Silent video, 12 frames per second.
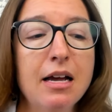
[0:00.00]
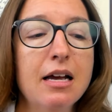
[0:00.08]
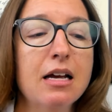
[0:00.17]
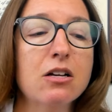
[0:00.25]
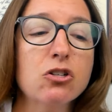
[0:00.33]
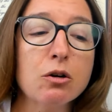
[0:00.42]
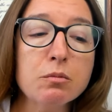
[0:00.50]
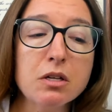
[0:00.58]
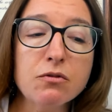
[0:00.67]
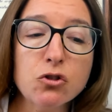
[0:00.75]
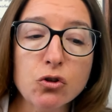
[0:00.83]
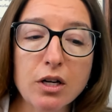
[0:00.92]
In terms of
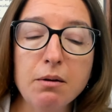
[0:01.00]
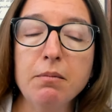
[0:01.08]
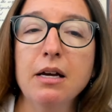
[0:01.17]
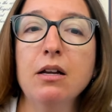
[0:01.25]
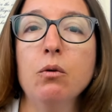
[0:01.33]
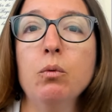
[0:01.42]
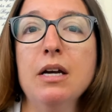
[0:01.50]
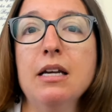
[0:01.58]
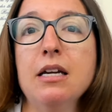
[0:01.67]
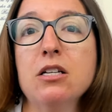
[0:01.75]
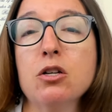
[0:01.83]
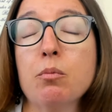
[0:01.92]
treatment, we
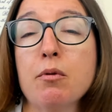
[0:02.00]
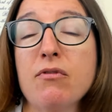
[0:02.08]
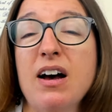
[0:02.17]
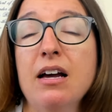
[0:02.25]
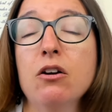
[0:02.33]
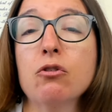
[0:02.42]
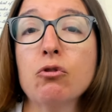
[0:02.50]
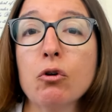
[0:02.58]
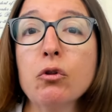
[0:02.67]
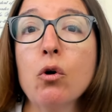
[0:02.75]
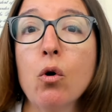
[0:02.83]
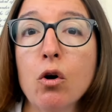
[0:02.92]
need to provide growth
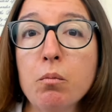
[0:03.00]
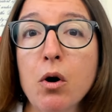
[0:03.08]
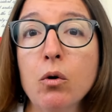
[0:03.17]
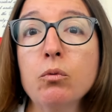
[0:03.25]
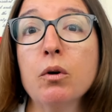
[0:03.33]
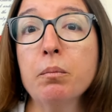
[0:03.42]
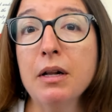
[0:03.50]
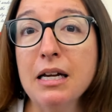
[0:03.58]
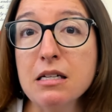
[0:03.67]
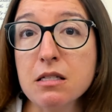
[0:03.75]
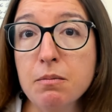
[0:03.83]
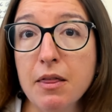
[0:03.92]
hormone
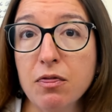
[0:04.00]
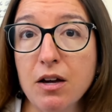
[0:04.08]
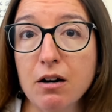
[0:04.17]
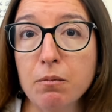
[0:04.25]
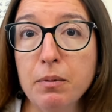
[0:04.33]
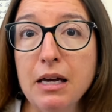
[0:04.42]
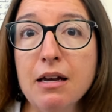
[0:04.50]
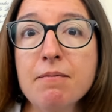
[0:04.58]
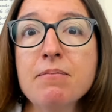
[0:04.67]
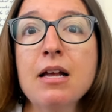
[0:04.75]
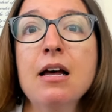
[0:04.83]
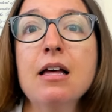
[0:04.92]
replacement therapy.
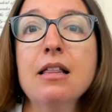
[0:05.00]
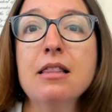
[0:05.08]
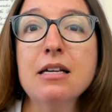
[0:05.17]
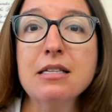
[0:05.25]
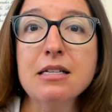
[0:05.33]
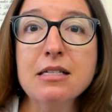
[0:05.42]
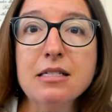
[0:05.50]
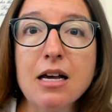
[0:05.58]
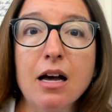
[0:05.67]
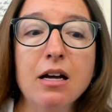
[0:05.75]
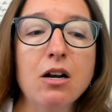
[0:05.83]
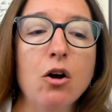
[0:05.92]
This is
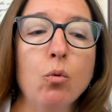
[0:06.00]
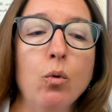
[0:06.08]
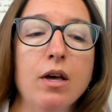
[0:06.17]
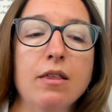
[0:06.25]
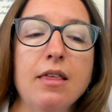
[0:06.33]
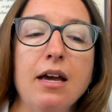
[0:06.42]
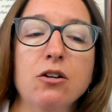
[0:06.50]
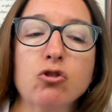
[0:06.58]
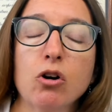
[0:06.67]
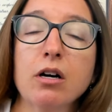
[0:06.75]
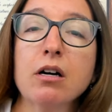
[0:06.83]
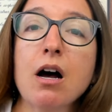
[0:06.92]
done with a
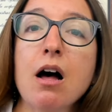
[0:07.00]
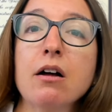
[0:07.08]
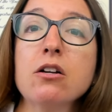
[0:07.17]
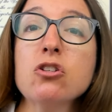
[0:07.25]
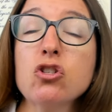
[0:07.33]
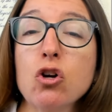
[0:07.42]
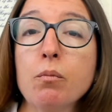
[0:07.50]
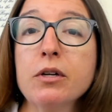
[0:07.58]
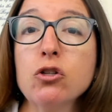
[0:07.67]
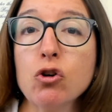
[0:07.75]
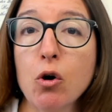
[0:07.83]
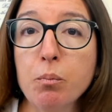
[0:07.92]
drug called
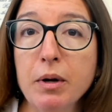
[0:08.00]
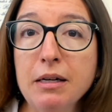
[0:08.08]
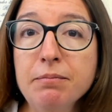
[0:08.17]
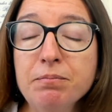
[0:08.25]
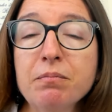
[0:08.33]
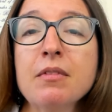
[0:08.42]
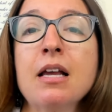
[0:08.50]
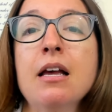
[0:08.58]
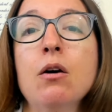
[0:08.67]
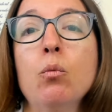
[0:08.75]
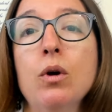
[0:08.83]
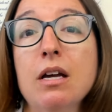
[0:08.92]
somatropin.
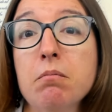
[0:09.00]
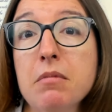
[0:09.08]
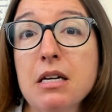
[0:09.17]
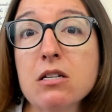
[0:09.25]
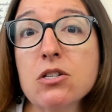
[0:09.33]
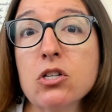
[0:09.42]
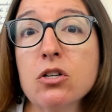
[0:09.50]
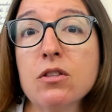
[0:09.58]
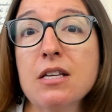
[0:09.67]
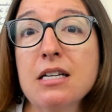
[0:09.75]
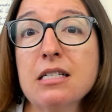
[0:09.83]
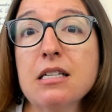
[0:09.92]
We administer
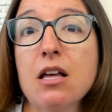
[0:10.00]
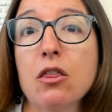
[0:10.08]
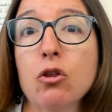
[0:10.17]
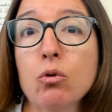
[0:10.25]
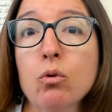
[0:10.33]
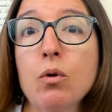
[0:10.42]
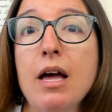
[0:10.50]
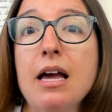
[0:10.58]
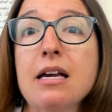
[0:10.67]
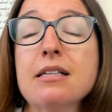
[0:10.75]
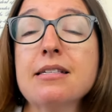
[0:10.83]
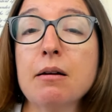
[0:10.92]
this through
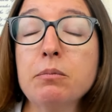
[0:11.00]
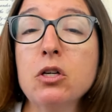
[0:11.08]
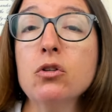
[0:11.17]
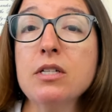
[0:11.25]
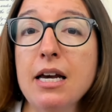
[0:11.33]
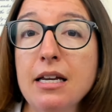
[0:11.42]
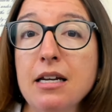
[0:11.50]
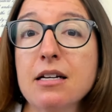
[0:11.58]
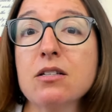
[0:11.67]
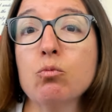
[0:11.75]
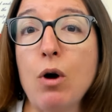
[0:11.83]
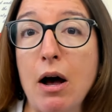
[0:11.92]
a
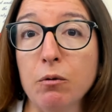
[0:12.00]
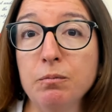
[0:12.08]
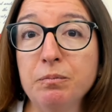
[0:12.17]
subcutaneous route.